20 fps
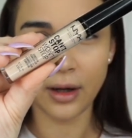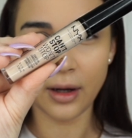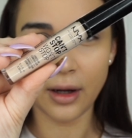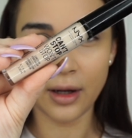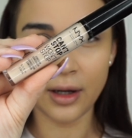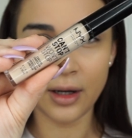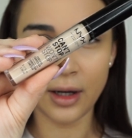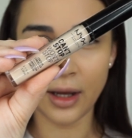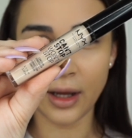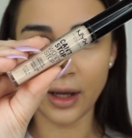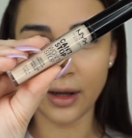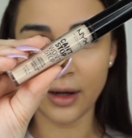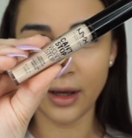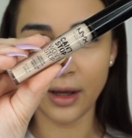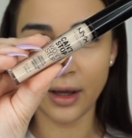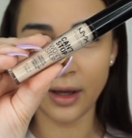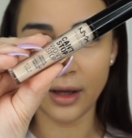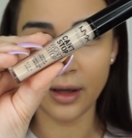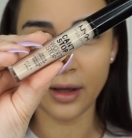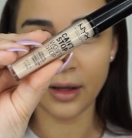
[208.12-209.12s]
like
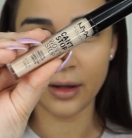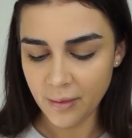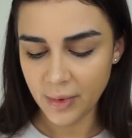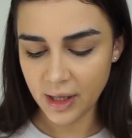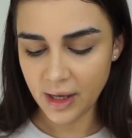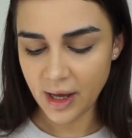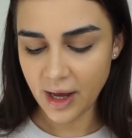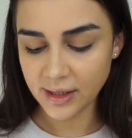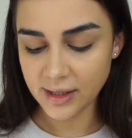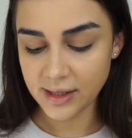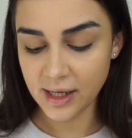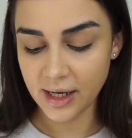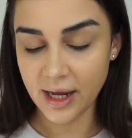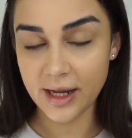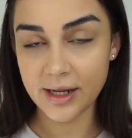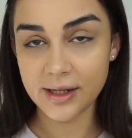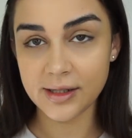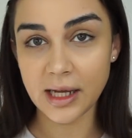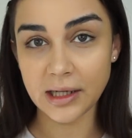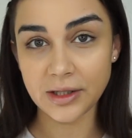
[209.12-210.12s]
it. But yeah,
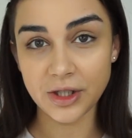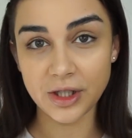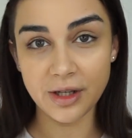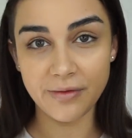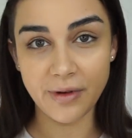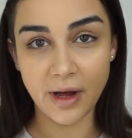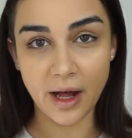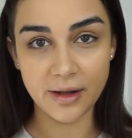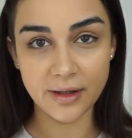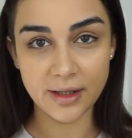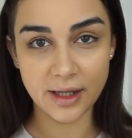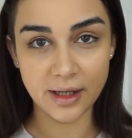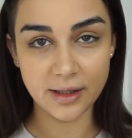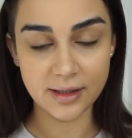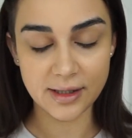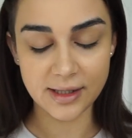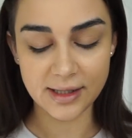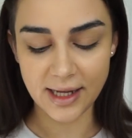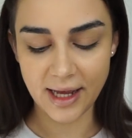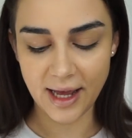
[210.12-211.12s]
today is actually
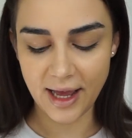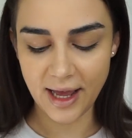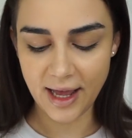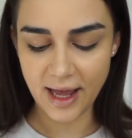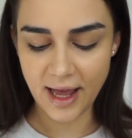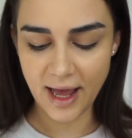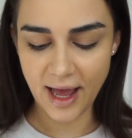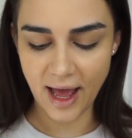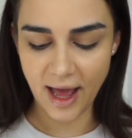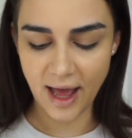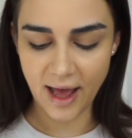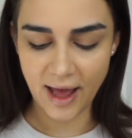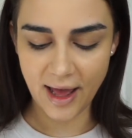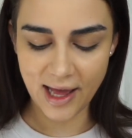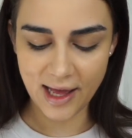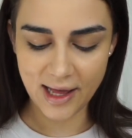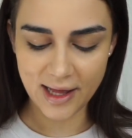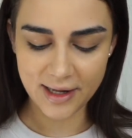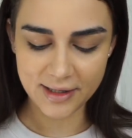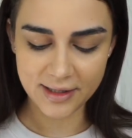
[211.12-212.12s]
Valentine's Day
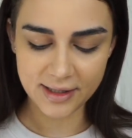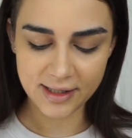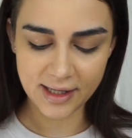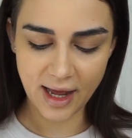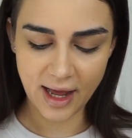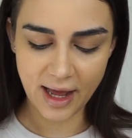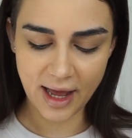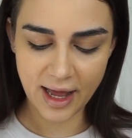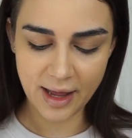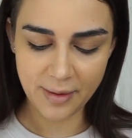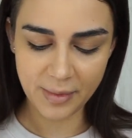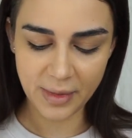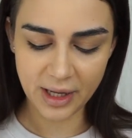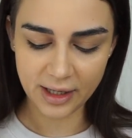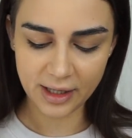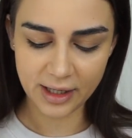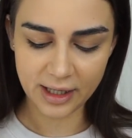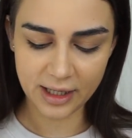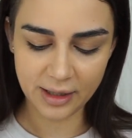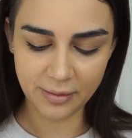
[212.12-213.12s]
and
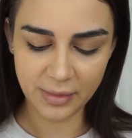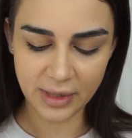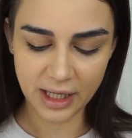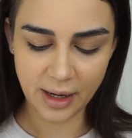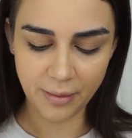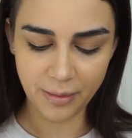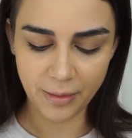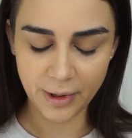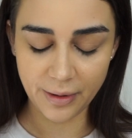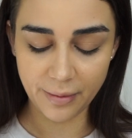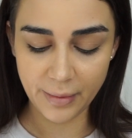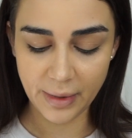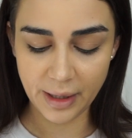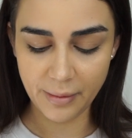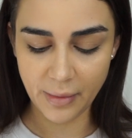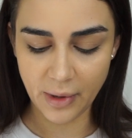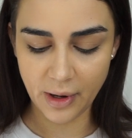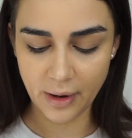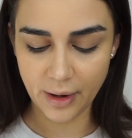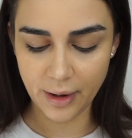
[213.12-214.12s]
I'm gonna meet up with my
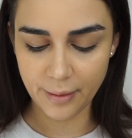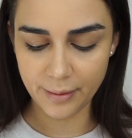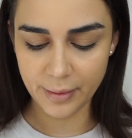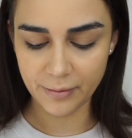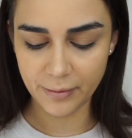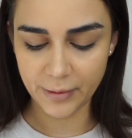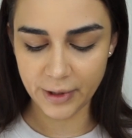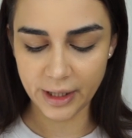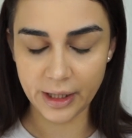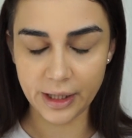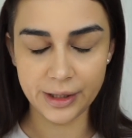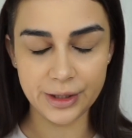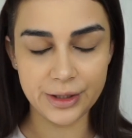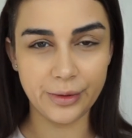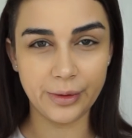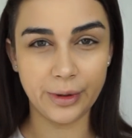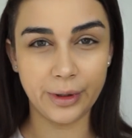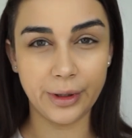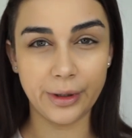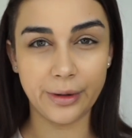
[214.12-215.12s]
mom and we're gonna
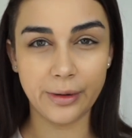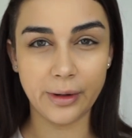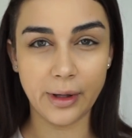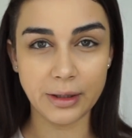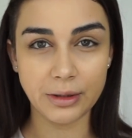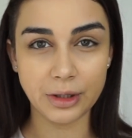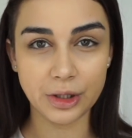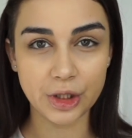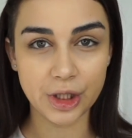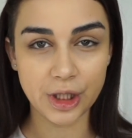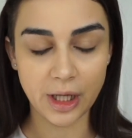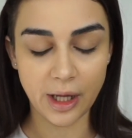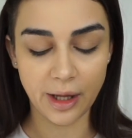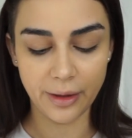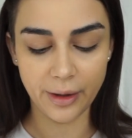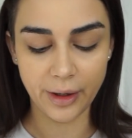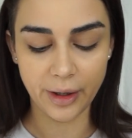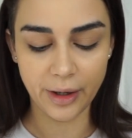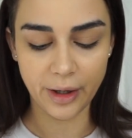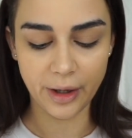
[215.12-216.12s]
do a little lunch
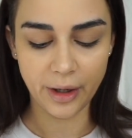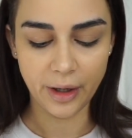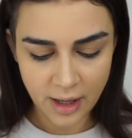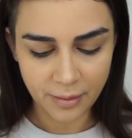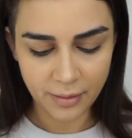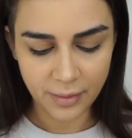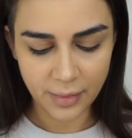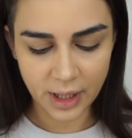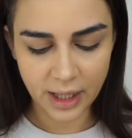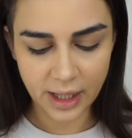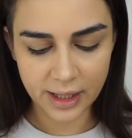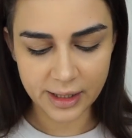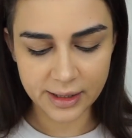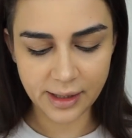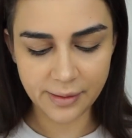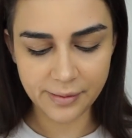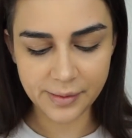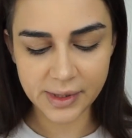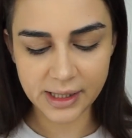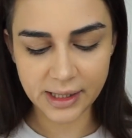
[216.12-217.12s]
together because
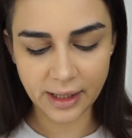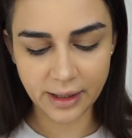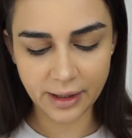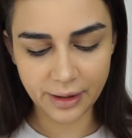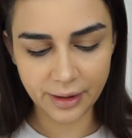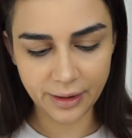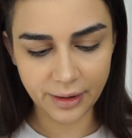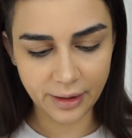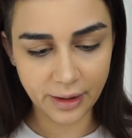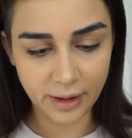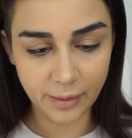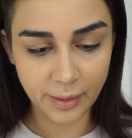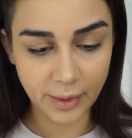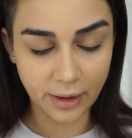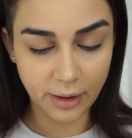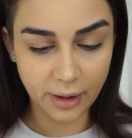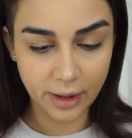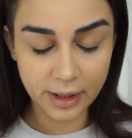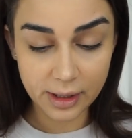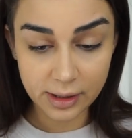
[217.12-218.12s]
I'm single.
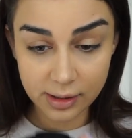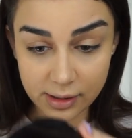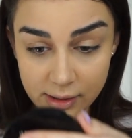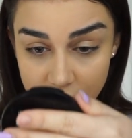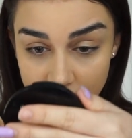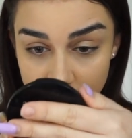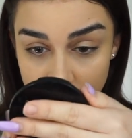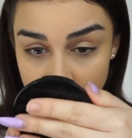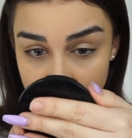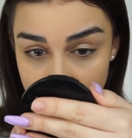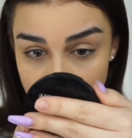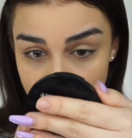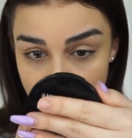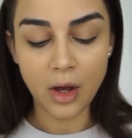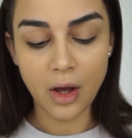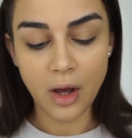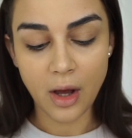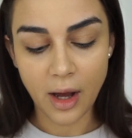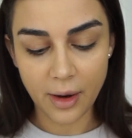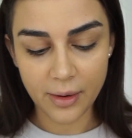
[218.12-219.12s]
But honestly,
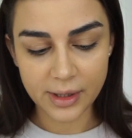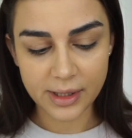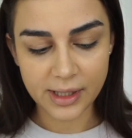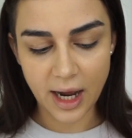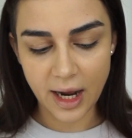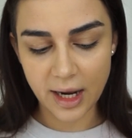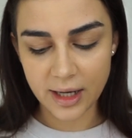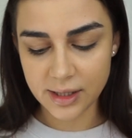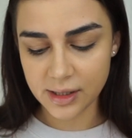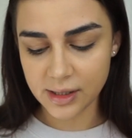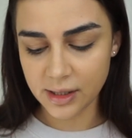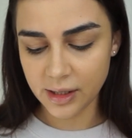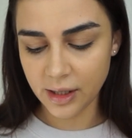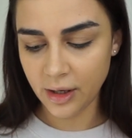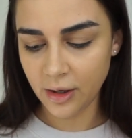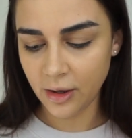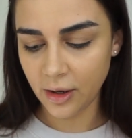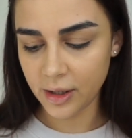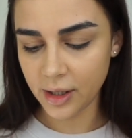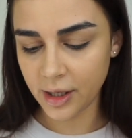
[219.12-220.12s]
I was asked
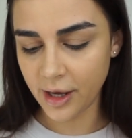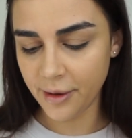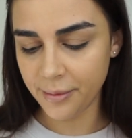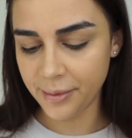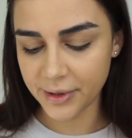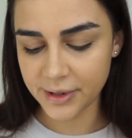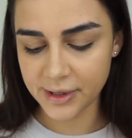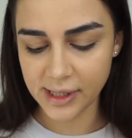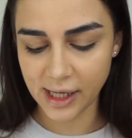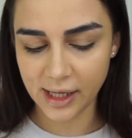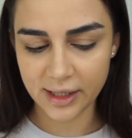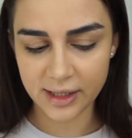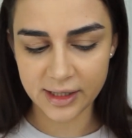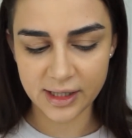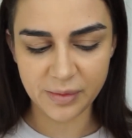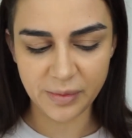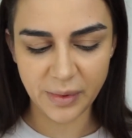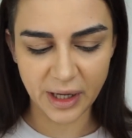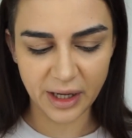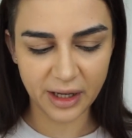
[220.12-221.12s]
on a couple
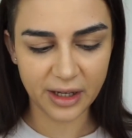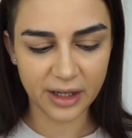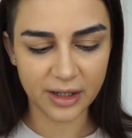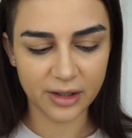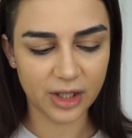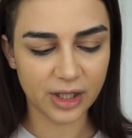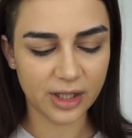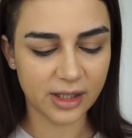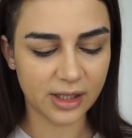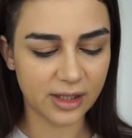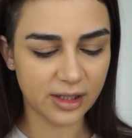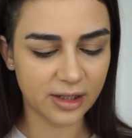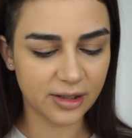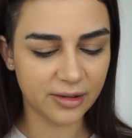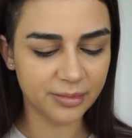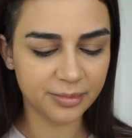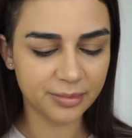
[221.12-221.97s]
dates, but I'm just